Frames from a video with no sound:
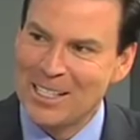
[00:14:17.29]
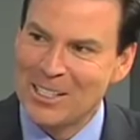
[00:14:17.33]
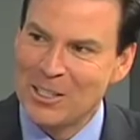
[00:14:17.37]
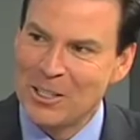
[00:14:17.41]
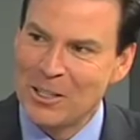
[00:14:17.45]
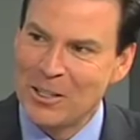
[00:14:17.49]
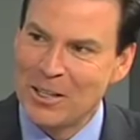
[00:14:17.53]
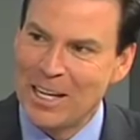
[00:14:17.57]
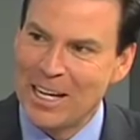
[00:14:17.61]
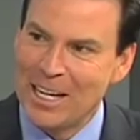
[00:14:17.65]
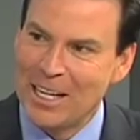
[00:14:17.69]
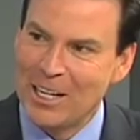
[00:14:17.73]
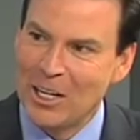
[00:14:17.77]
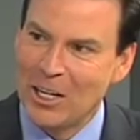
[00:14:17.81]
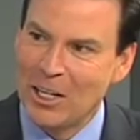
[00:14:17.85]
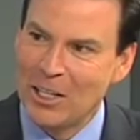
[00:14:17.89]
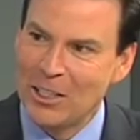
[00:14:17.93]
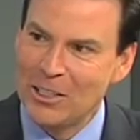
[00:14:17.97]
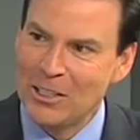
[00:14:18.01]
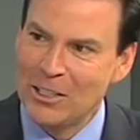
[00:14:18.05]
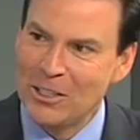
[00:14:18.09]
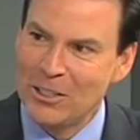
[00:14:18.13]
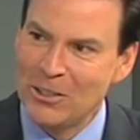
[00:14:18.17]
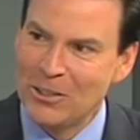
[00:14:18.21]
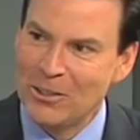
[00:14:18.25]
So they
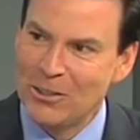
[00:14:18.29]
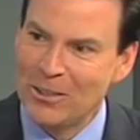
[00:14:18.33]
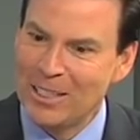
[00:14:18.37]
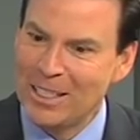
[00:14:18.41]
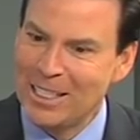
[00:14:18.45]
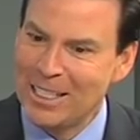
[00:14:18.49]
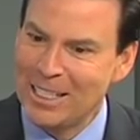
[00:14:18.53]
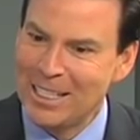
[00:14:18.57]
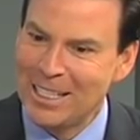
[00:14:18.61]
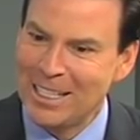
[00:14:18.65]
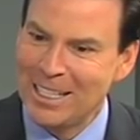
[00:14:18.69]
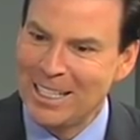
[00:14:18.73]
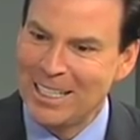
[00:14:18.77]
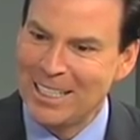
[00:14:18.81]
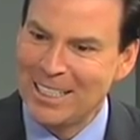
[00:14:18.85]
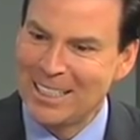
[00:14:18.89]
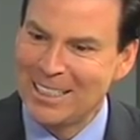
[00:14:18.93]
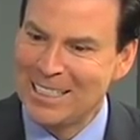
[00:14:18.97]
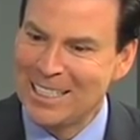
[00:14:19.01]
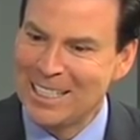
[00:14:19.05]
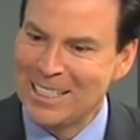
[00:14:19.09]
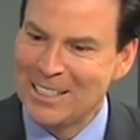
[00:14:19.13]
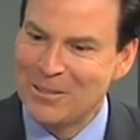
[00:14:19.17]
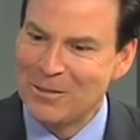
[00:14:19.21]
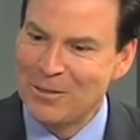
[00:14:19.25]
called you, and
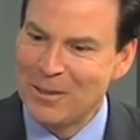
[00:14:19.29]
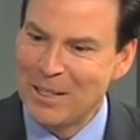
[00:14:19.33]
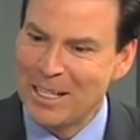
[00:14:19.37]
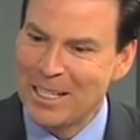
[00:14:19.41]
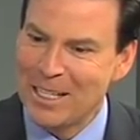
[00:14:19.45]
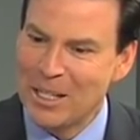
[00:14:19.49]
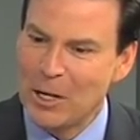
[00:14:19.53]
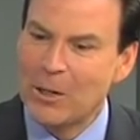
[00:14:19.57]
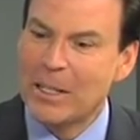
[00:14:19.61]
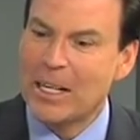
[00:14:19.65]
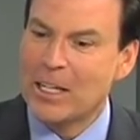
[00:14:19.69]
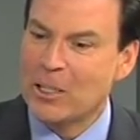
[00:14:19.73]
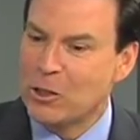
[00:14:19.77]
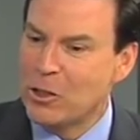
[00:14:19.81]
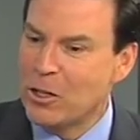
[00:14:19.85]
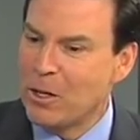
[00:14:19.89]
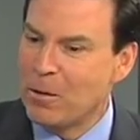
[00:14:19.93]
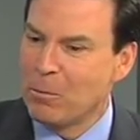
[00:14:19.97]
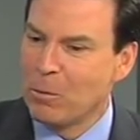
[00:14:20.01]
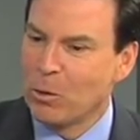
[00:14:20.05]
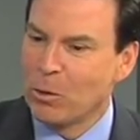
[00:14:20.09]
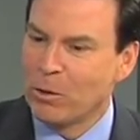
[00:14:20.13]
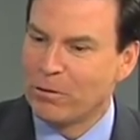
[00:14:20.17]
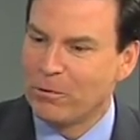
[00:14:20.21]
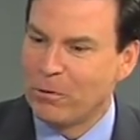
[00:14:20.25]
that's funny. Okay, so you have
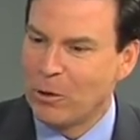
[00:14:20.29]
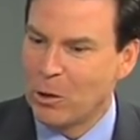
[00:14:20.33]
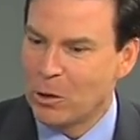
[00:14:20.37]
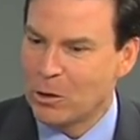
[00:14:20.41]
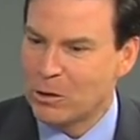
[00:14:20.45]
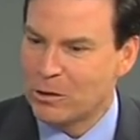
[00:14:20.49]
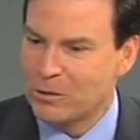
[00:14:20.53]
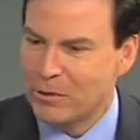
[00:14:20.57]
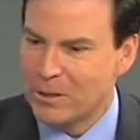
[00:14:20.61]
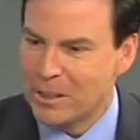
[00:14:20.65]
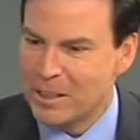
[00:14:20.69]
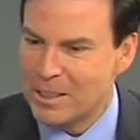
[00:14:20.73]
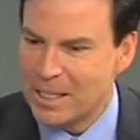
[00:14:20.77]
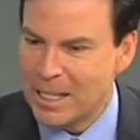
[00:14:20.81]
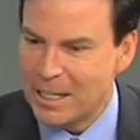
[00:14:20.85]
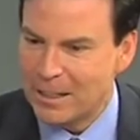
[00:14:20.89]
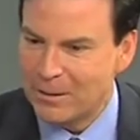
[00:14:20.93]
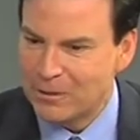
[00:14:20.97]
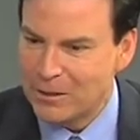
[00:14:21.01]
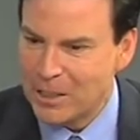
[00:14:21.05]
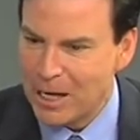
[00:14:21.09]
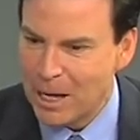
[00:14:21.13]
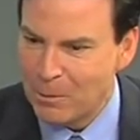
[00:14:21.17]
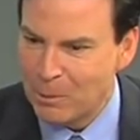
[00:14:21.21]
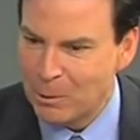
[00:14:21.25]
more photos. For the sake
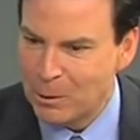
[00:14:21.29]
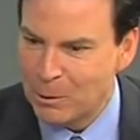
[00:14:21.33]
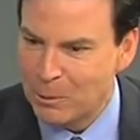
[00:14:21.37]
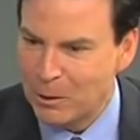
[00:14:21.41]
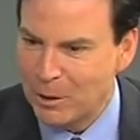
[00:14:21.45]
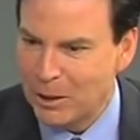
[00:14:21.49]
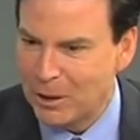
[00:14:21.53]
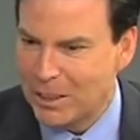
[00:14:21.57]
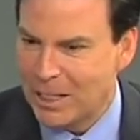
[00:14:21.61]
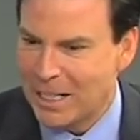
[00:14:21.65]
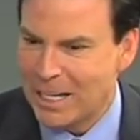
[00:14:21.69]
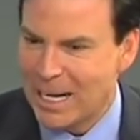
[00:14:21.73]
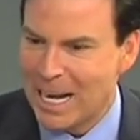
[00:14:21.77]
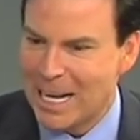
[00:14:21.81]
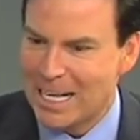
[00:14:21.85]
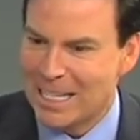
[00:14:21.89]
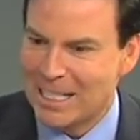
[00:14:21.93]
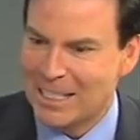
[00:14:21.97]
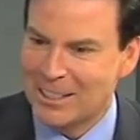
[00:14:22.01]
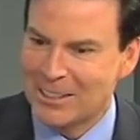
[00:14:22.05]
of time, what are we looking at here?